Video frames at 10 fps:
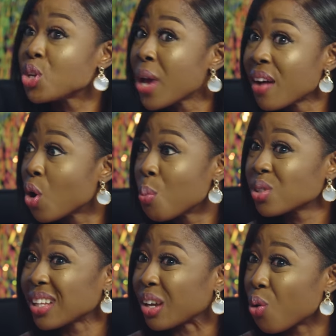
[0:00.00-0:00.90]
But you have
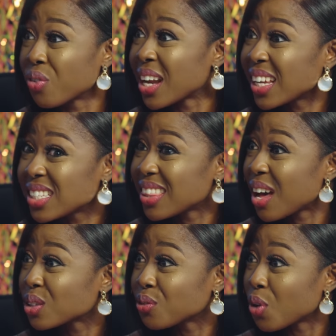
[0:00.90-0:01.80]
almost, like, over
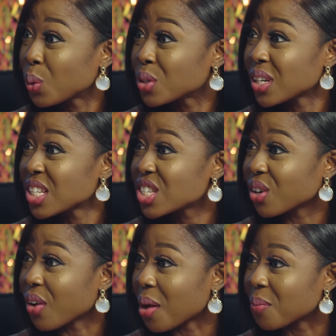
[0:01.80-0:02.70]
90,000 followers on
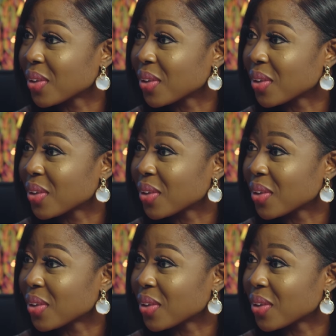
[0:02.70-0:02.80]
Instagram.